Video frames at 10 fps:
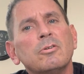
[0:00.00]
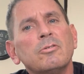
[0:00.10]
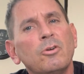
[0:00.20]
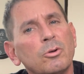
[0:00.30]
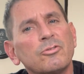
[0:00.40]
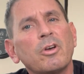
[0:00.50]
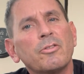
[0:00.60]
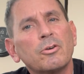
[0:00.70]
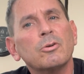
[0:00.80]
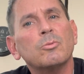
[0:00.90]
Focus on
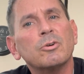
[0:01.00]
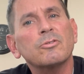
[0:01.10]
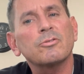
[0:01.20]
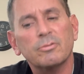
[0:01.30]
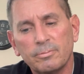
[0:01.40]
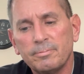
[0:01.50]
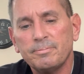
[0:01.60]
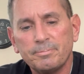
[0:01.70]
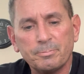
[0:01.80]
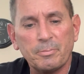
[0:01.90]
the good ones.
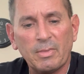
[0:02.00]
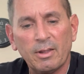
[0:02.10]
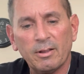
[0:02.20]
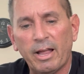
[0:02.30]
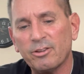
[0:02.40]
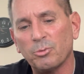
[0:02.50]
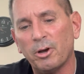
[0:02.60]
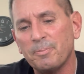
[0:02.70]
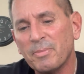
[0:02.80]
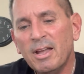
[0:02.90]
Last
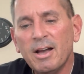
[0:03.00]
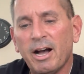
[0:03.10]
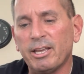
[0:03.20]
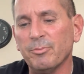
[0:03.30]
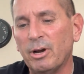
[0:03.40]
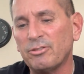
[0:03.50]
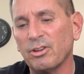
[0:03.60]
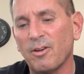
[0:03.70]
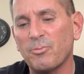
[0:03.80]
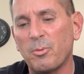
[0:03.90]
one, I give
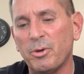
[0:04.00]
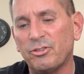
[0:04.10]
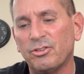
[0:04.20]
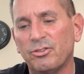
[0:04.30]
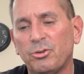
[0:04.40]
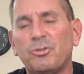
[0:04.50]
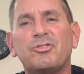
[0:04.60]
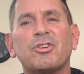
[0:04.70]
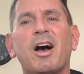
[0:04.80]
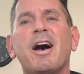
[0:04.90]
myself permission to
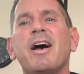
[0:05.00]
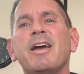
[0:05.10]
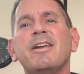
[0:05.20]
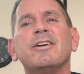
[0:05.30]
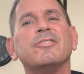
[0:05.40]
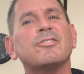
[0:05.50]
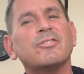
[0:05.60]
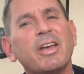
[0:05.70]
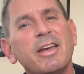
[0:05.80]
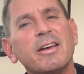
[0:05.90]
shine and
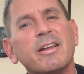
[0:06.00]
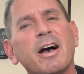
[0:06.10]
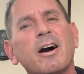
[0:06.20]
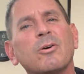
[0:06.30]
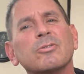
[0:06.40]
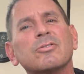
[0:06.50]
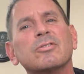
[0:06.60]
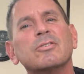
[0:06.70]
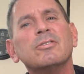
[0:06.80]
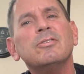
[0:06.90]
stand out.
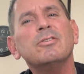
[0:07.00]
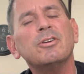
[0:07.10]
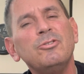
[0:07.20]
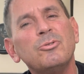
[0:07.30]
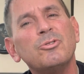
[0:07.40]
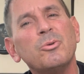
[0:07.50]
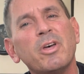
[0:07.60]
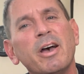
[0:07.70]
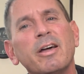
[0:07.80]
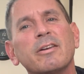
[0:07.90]
Can you do
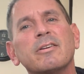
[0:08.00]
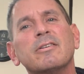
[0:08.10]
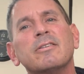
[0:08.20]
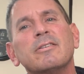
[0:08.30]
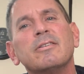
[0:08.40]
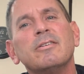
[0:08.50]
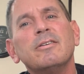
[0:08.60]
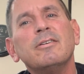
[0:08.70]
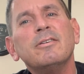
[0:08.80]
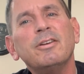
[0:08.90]
that?
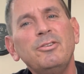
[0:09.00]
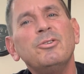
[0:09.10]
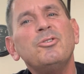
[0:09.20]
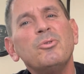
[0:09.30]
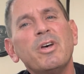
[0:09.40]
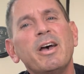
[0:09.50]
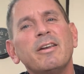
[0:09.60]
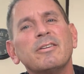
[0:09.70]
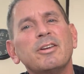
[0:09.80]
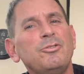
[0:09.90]
Can you do
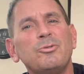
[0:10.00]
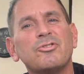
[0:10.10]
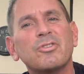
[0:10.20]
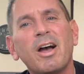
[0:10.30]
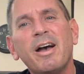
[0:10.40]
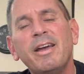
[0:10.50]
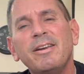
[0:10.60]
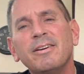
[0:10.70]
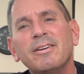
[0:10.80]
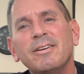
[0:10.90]
that? Can you
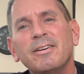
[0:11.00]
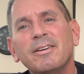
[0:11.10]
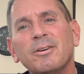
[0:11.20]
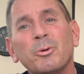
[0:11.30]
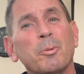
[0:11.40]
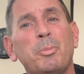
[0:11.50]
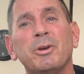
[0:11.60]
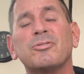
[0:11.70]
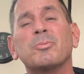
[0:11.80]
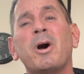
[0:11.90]
shine with a
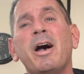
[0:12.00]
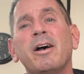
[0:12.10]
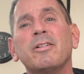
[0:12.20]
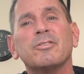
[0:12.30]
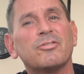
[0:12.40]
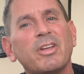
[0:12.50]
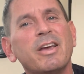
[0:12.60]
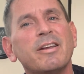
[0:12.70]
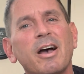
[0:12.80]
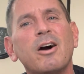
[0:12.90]
big smile and
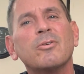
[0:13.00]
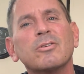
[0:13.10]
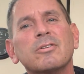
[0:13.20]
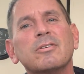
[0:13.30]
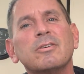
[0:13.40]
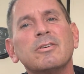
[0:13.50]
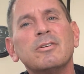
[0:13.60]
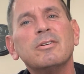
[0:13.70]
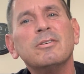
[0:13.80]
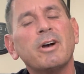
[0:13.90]
stand out?
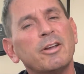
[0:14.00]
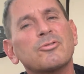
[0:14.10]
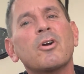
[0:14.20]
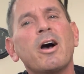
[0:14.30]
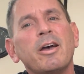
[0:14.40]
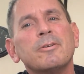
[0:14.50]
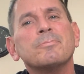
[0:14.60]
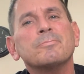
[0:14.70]
I try.